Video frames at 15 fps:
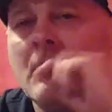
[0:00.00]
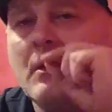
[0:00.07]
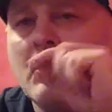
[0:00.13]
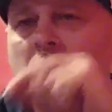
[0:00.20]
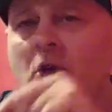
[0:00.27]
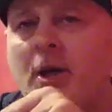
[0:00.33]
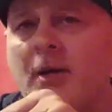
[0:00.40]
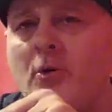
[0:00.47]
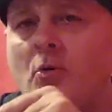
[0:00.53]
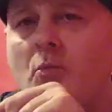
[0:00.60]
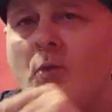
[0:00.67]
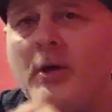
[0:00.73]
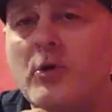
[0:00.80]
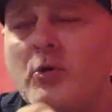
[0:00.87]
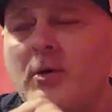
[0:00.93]
The channel
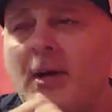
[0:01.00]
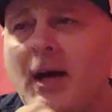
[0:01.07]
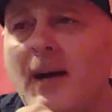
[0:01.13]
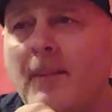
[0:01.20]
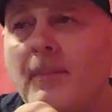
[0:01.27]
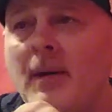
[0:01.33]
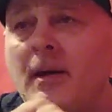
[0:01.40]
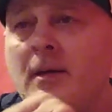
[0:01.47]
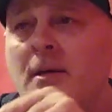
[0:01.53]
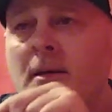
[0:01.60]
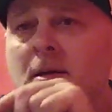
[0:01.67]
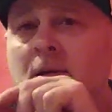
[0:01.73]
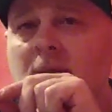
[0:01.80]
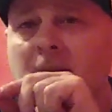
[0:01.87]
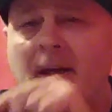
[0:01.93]
where you come
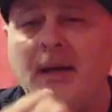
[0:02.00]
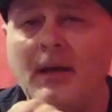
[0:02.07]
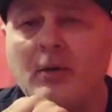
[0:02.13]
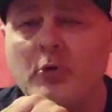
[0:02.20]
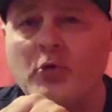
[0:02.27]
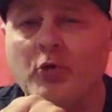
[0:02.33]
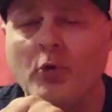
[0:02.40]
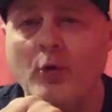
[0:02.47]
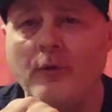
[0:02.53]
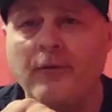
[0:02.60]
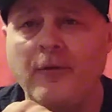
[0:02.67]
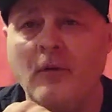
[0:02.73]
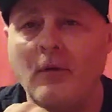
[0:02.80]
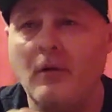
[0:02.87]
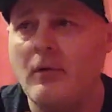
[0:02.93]
to hear the
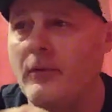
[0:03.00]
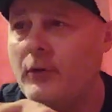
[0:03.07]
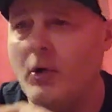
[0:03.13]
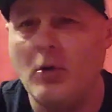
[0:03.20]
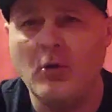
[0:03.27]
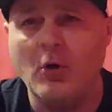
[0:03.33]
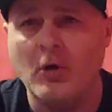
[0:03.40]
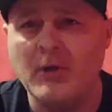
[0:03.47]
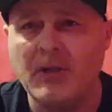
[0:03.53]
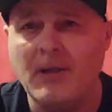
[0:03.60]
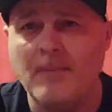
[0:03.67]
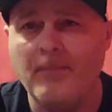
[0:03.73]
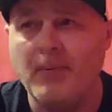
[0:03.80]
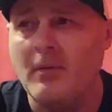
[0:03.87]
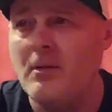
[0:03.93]
truth, not
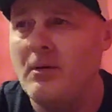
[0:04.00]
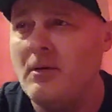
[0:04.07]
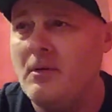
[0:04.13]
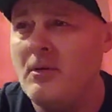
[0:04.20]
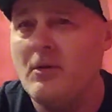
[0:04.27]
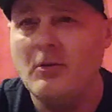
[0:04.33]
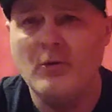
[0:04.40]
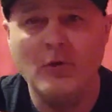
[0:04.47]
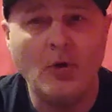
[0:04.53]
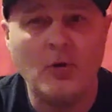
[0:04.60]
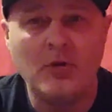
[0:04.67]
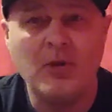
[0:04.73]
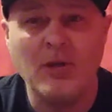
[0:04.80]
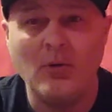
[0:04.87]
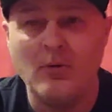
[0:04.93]
gossip,
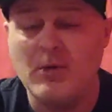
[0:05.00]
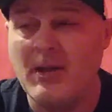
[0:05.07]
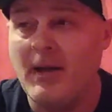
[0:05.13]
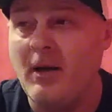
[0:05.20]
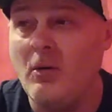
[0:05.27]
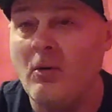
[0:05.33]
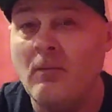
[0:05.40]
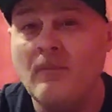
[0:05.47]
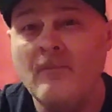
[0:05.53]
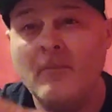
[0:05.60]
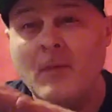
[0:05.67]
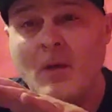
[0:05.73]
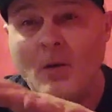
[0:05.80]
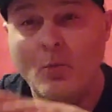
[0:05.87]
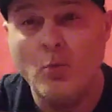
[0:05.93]
not tittle tattle,
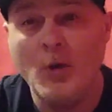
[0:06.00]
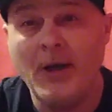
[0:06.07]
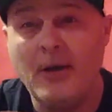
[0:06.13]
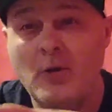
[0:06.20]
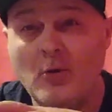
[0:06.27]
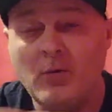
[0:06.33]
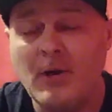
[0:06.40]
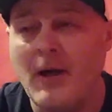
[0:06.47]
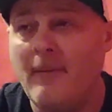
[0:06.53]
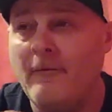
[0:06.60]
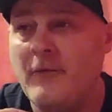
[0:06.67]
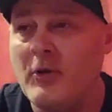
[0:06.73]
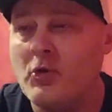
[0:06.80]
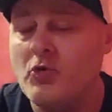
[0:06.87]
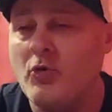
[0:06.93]
where you come
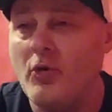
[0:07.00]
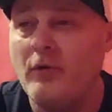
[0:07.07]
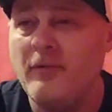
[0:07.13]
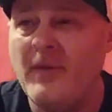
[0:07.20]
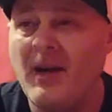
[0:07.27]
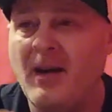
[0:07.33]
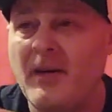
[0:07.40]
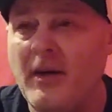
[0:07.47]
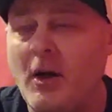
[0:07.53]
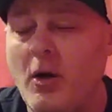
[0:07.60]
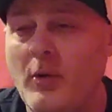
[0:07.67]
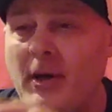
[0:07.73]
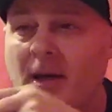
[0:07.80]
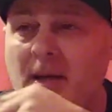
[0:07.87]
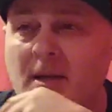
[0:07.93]
for the truth. Now, I
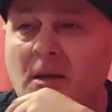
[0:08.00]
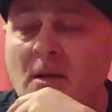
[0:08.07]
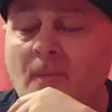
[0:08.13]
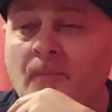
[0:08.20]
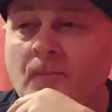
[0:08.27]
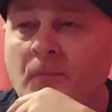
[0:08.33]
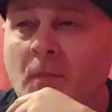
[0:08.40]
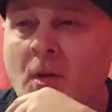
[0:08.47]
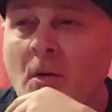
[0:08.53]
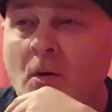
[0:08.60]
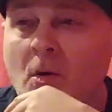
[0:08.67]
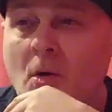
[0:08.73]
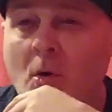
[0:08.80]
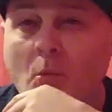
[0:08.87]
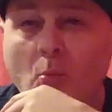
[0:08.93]
know there's
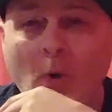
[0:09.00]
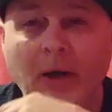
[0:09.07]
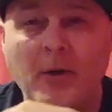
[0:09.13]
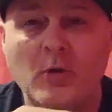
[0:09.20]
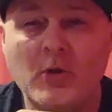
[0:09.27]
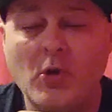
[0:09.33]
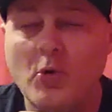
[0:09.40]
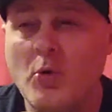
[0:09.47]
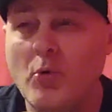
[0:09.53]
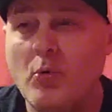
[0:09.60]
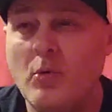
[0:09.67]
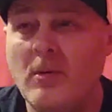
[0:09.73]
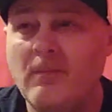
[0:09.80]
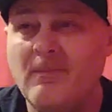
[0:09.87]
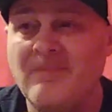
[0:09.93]
one or
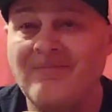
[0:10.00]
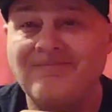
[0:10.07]
two